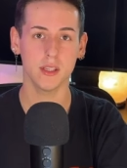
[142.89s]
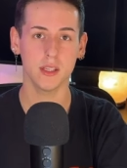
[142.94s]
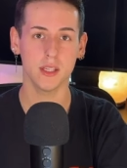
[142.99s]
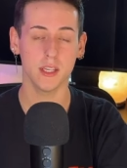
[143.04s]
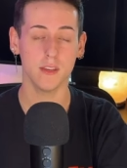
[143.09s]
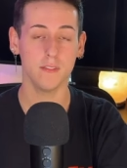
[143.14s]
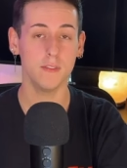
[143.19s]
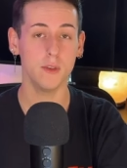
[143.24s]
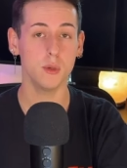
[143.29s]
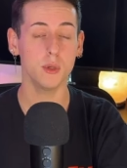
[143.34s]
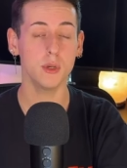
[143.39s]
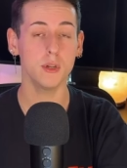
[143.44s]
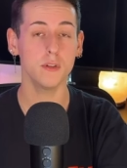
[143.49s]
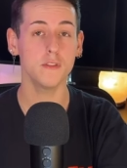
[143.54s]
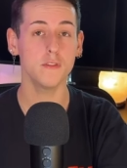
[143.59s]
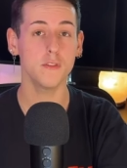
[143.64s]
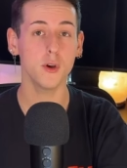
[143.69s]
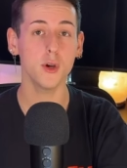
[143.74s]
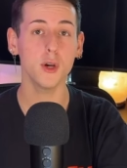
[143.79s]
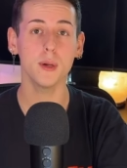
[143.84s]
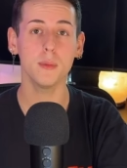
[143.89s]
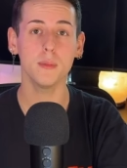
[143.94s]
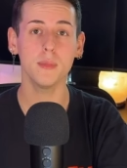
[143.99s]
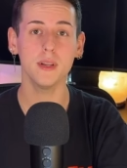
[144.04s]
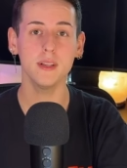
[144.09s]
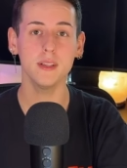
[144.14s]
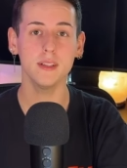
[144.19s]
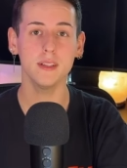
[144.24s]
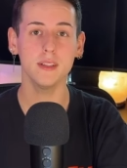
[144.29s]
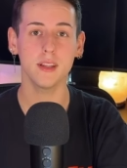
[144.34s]
if you don't affirm
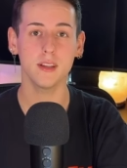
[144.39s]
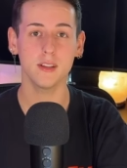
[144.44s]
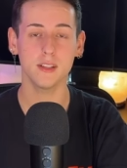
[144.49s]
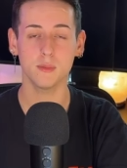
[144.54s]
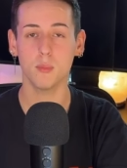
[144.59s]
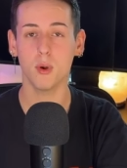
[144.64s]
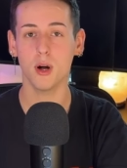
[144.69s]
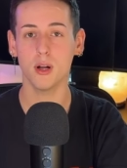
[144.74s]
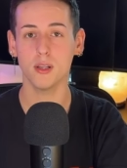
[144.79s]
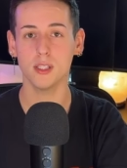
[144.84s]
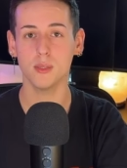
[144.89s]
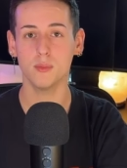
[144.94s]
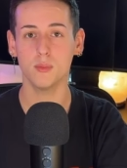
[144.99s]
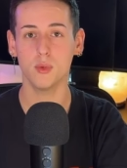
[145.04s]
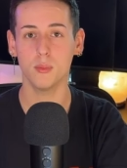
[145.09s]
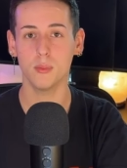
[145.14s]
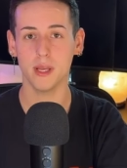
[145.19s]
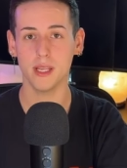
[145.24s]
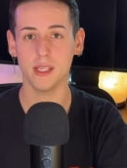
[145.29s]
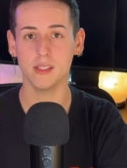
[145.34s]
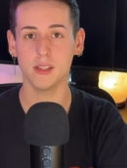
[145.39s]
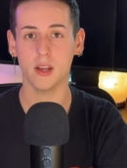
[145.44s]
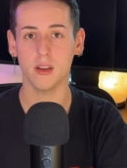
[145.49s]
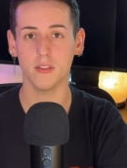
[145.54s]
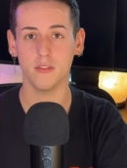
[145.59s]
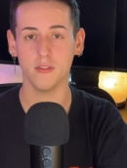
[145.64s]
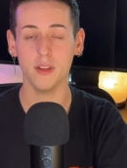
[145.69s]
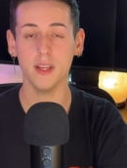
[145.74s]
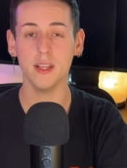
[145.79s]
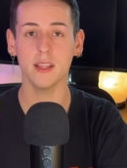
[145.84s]
that it's possible based on
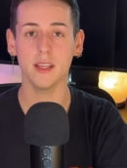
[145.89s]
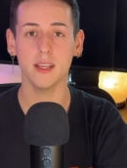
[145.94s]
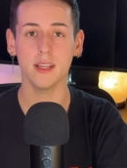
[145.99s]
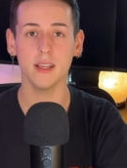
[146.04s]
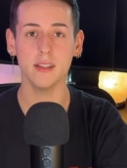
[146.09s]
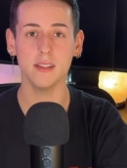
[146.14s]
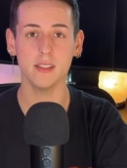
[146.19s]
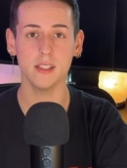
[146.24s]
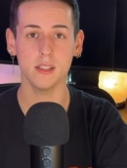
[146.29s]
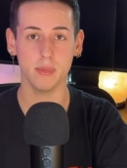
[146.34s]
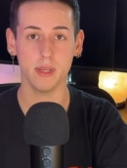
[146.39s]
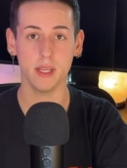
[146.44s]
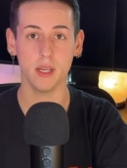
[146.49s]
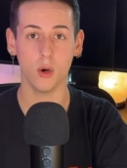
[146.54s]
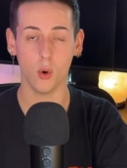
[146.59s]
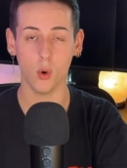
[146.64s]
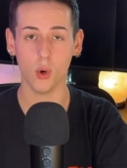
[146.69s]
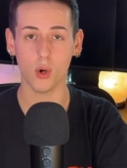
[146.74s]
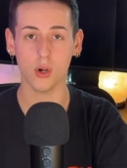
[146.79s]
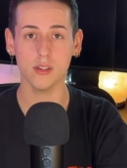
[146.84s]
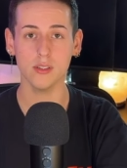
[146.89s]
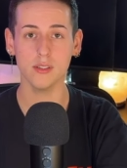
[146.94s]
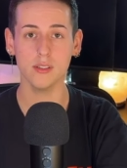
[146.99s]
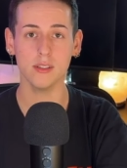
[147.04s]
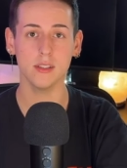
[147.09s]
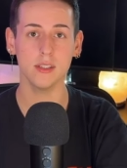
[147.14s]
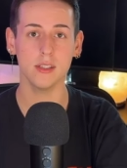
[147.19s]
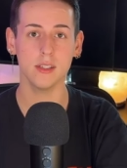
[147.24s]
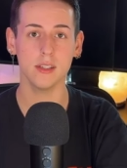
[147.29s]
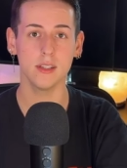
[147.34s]
feeling to be a
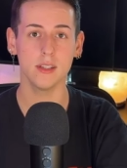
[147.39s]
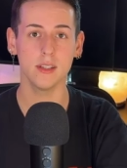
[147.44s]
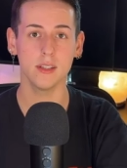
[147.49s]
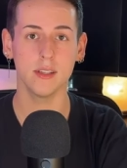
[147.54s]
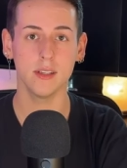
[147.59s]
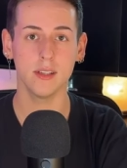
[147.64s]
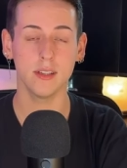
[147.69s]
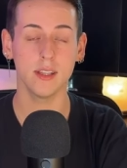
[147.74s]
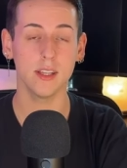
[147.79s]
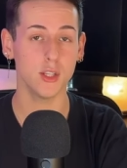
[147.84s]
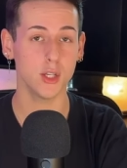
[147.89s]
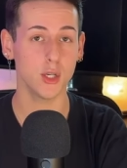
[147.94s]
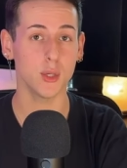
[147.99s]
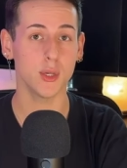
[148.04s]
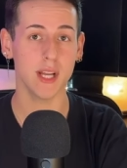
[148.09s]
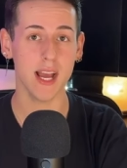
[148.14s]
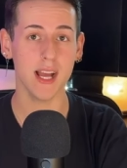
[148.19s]
horse, then you're an